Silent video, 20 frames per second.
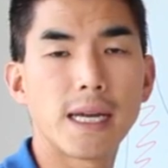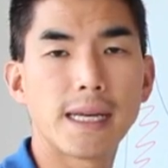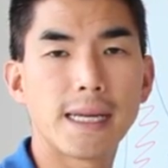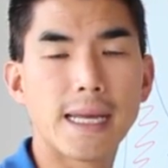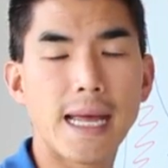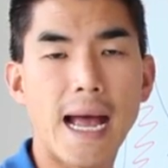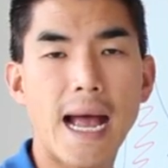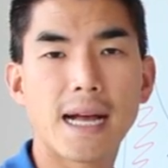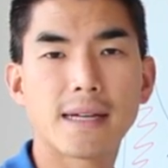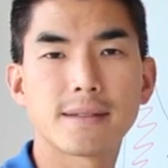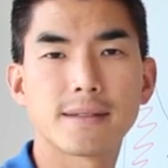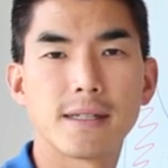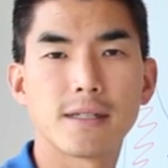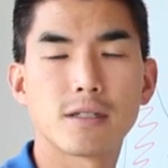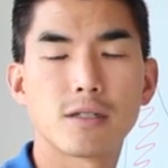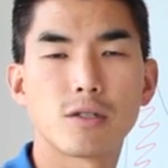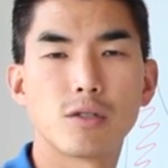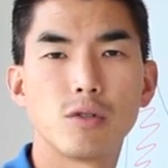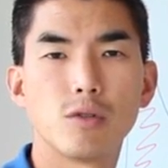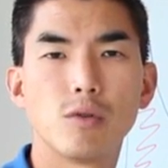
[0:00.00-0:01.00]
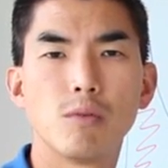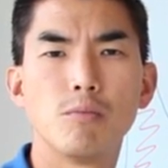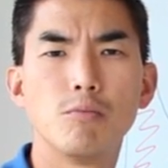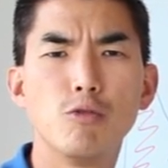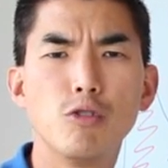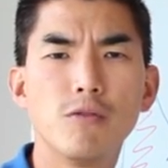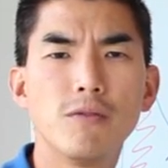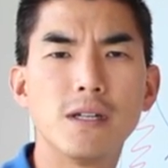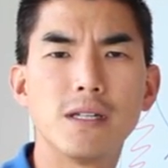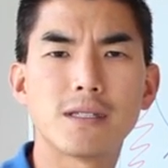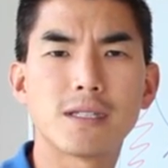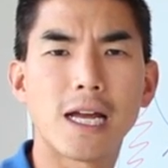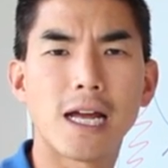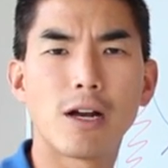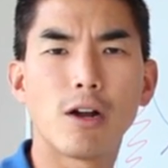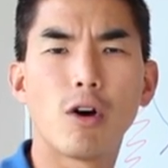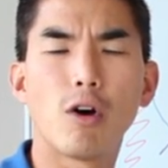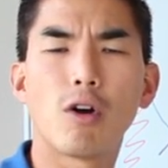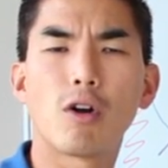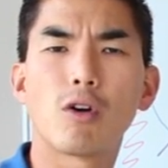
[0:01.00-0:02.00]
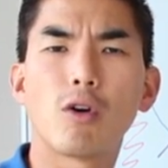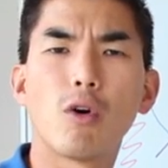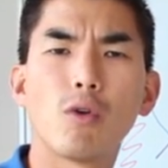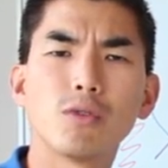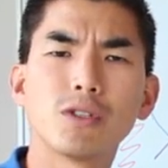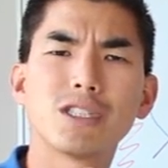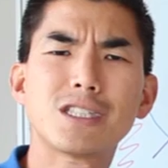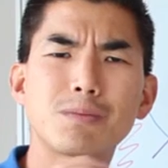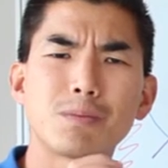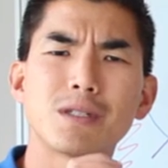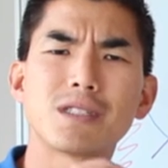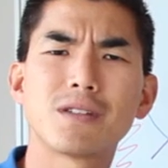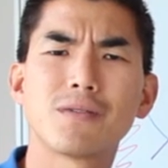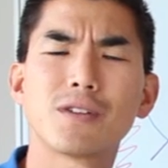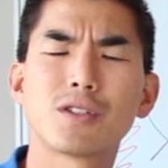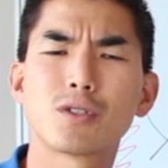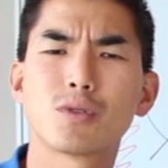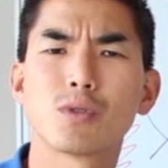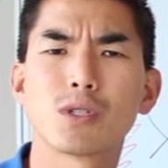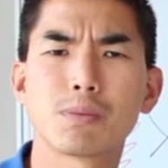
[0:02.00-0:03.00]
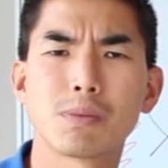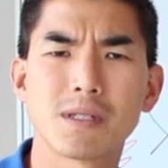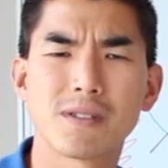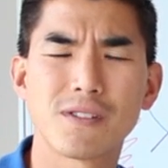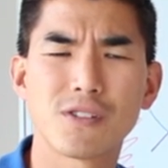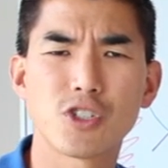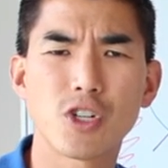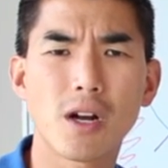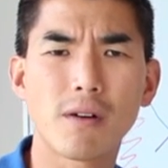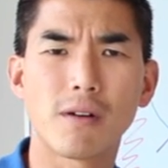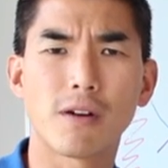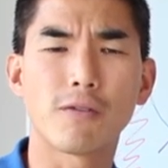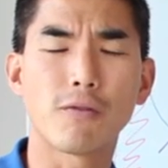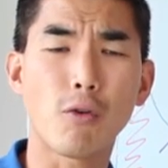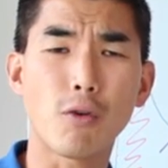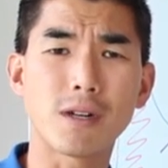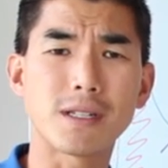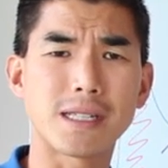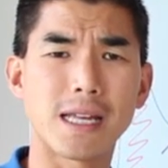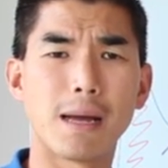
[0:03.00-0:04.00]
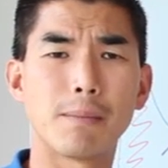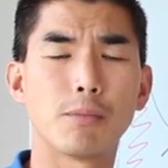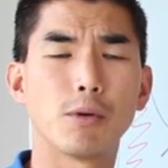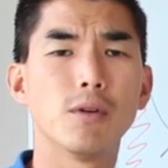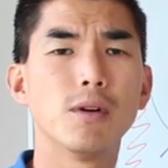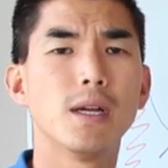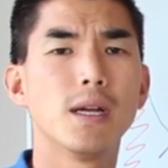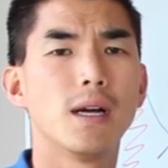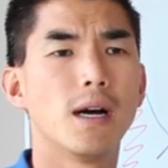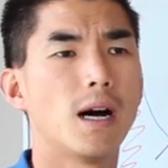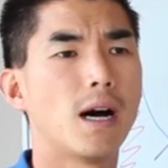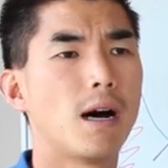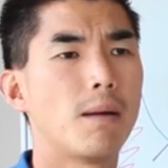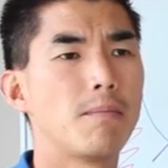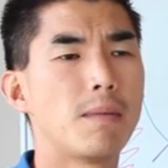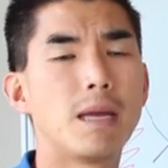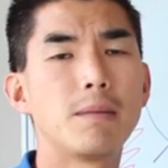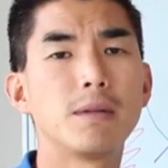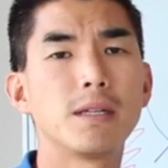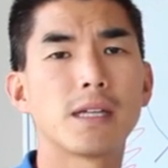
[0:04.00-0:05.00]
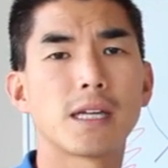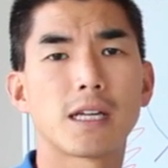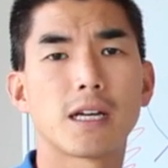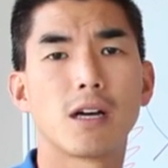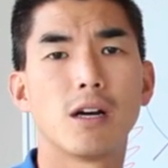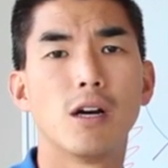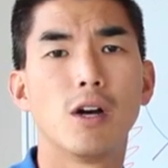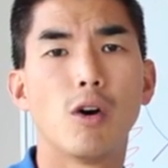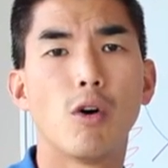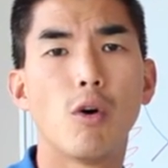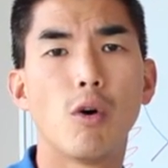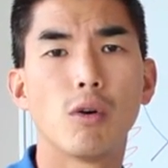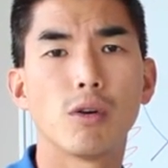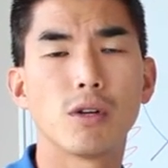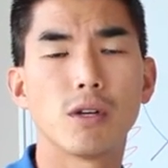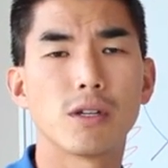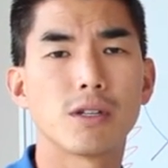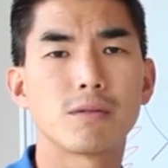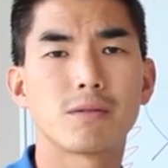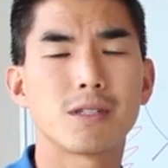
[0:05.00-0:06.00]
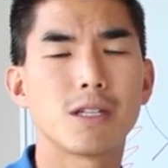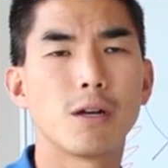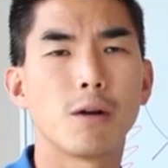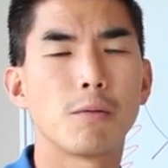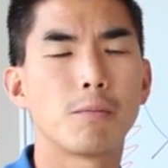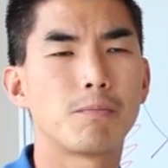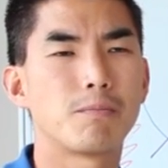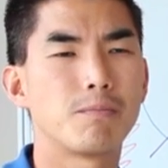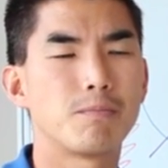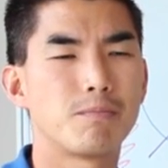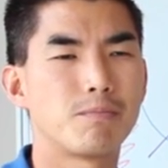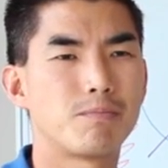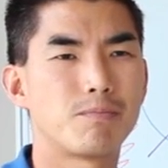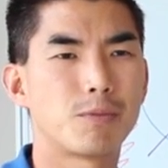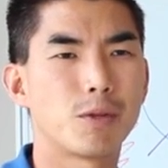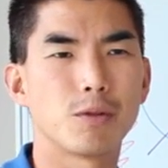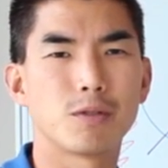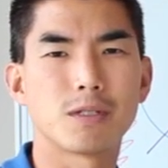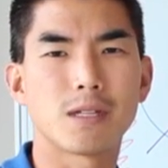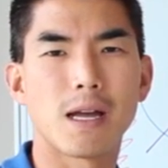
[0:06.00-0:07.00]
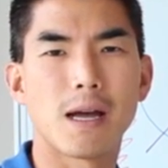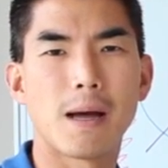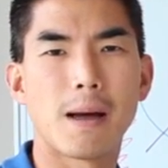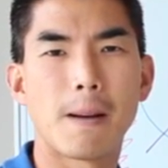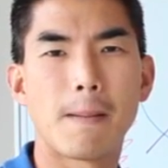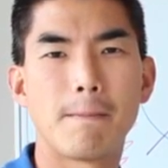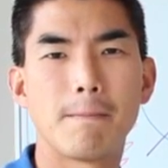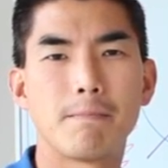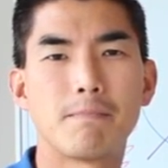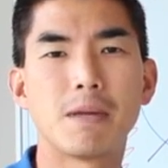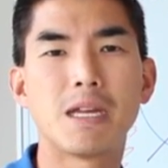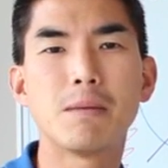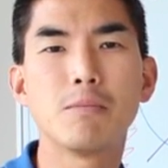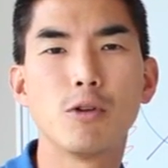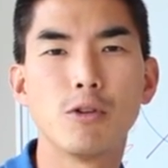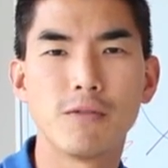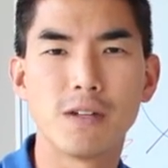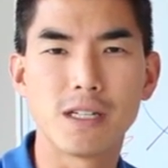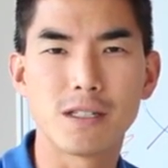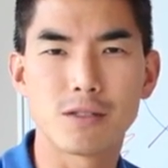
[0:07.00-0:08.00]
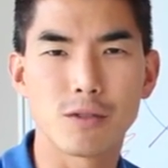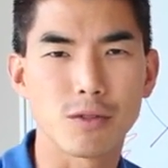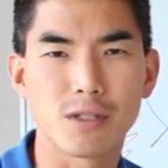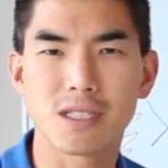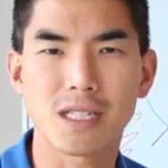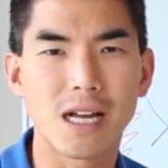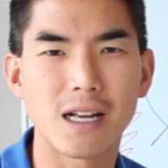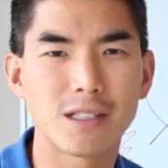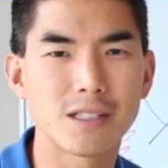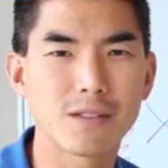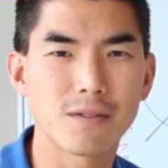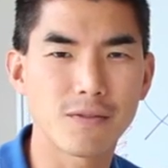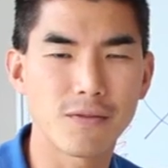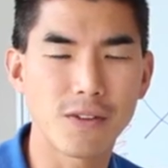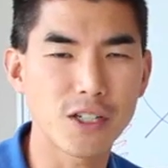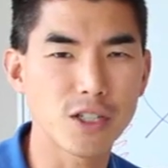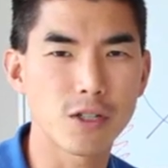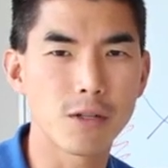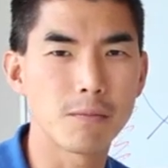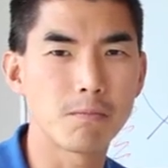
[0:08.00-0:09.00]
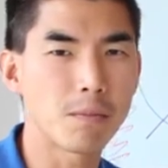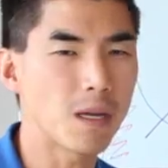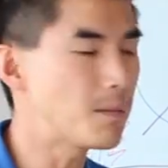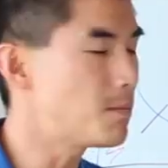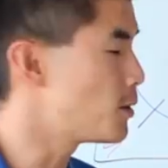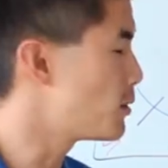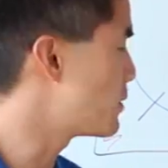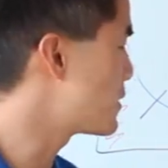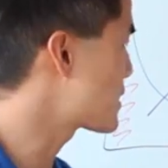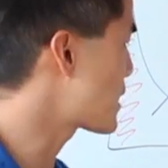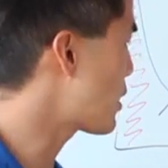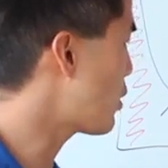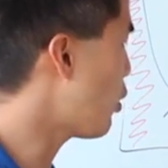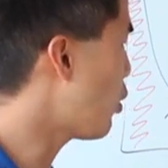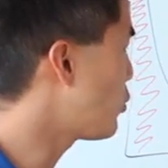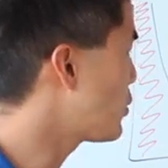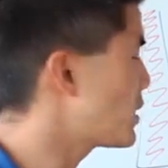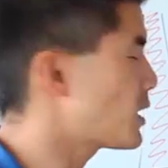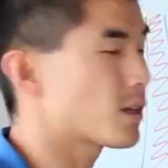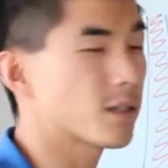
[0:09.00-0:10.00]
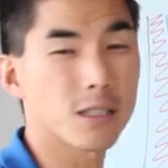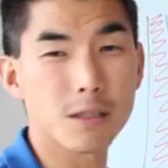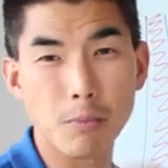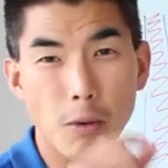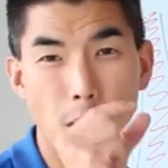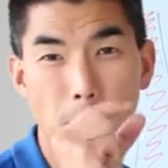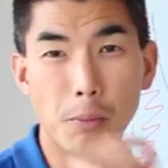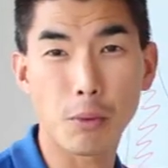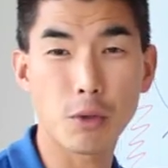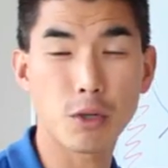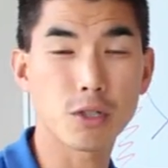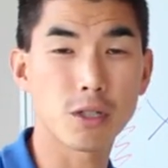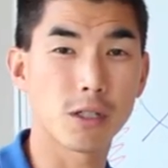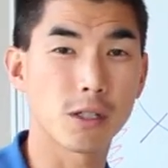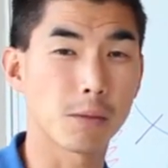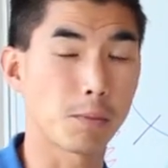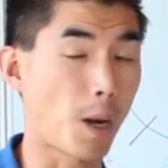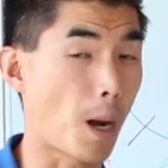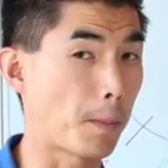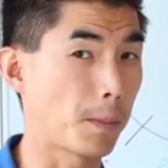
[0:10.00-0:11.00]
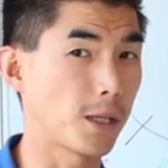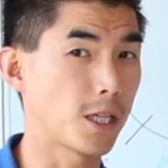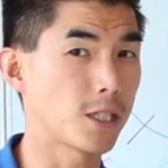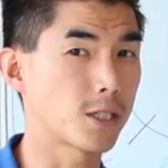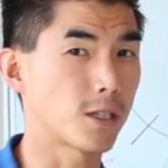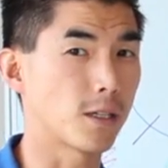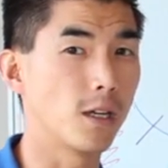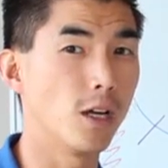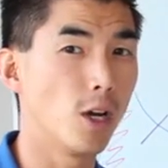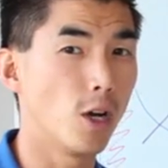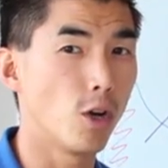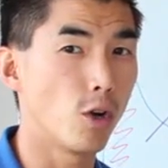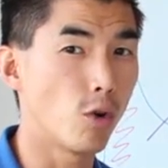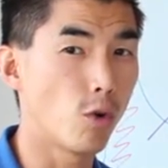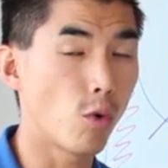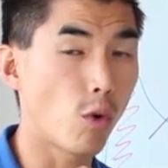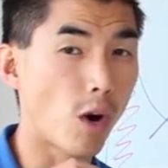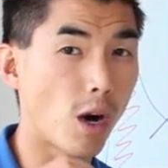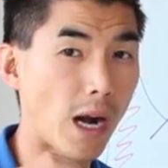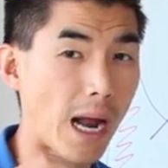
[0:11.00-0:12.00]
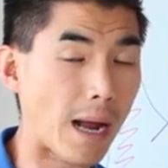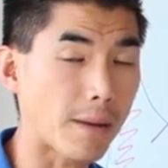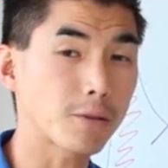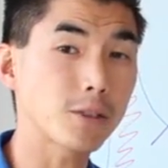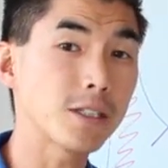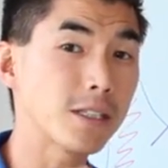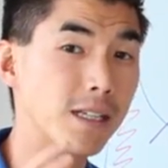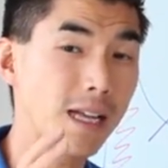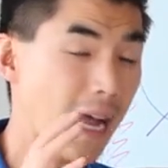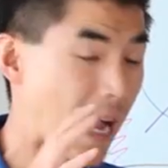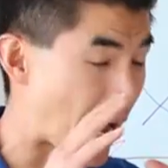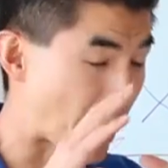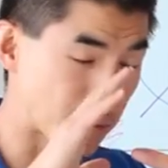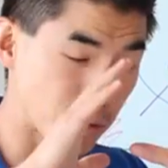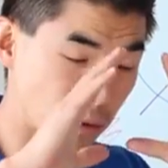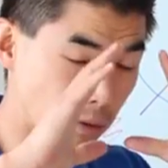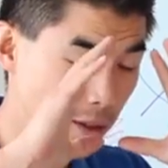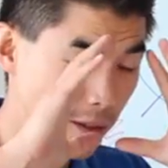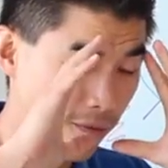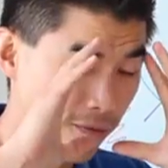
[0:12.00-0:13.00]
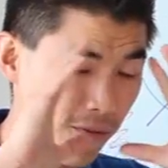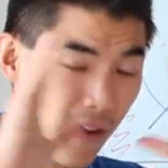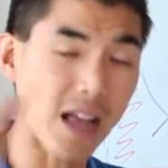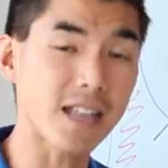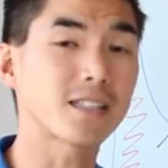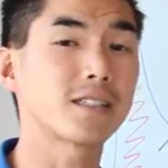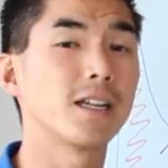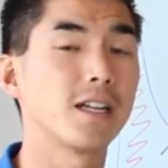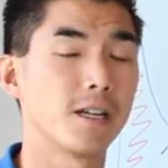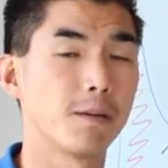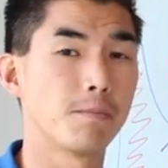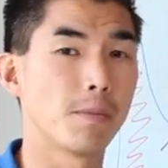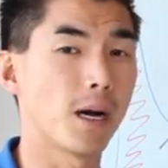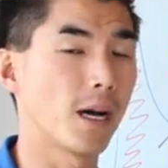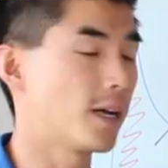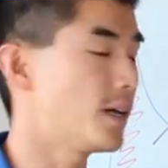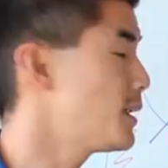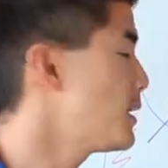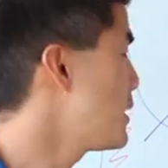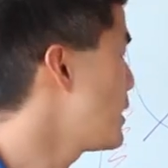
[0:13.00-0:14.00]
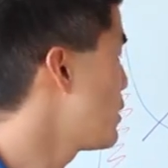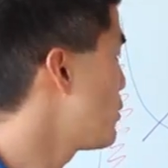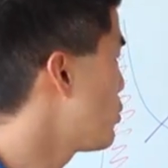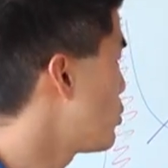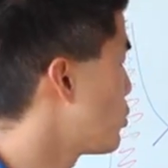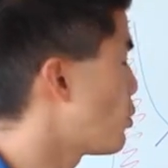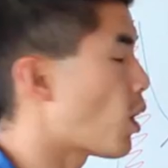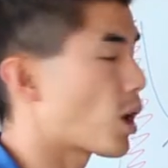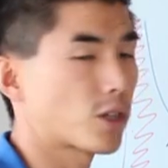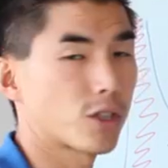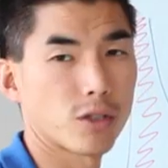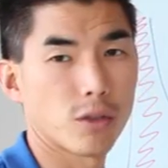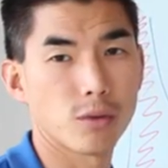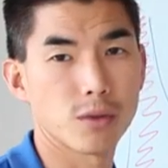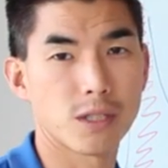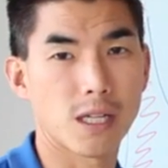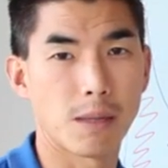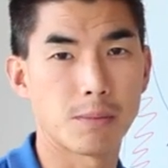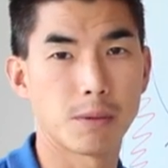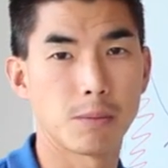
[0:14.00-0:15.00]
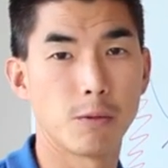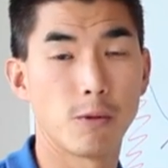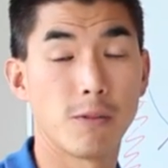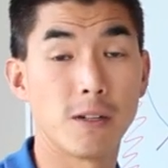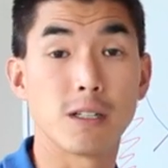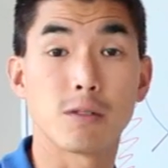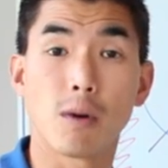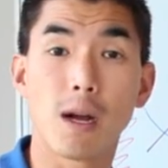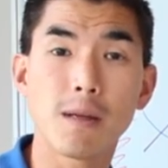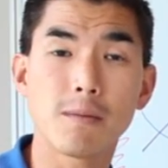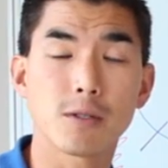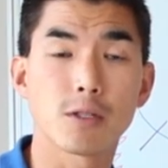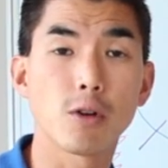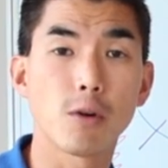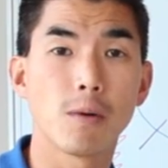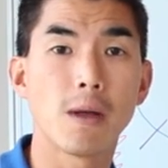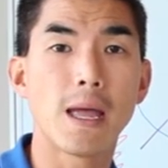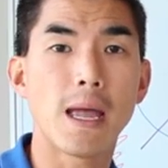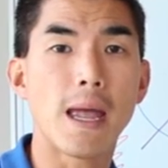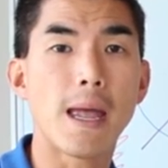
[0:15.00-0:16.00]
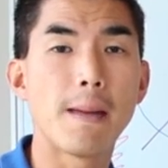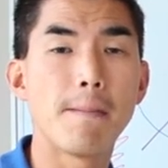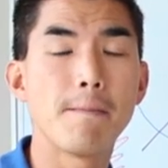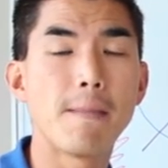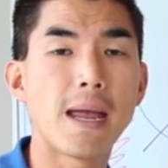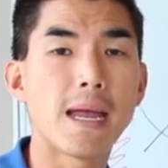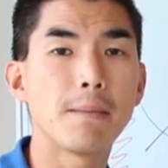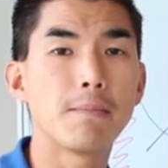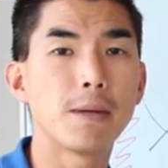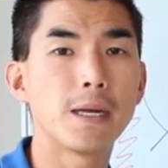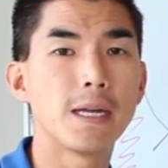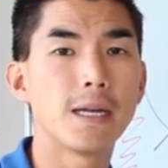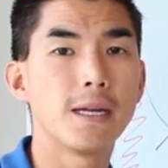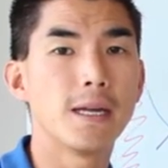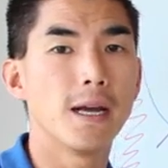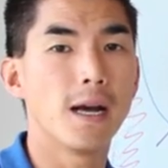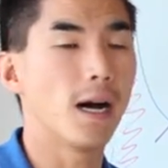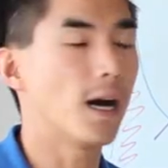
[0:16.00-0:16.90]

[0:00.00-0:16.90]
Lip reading: getting access to movies that are only specific to a specific genre. For example, maybe like those B movies, those science fiction B movies that only a small portion of the population who are absolutely fascinated by it will watch those types of movies, right? So it might be